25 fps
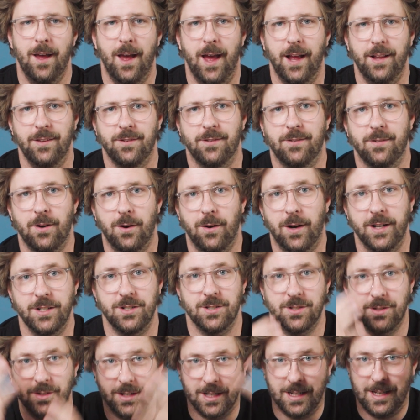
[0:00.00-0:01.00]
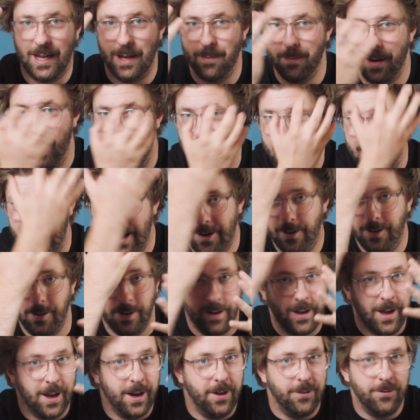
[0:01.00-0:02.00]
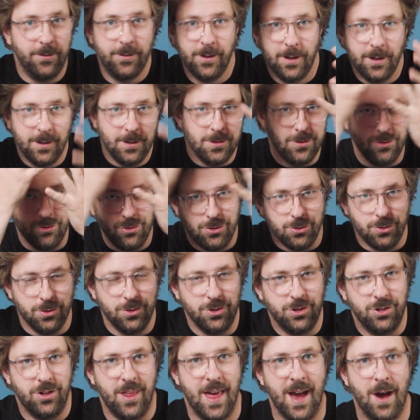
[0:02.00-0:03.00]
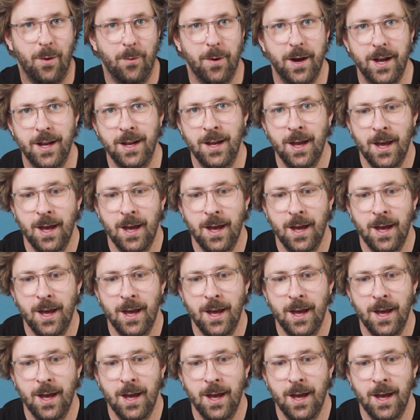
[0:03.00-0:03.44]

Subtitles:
and so I just sort of get my hair in and kind of zhuzh that way.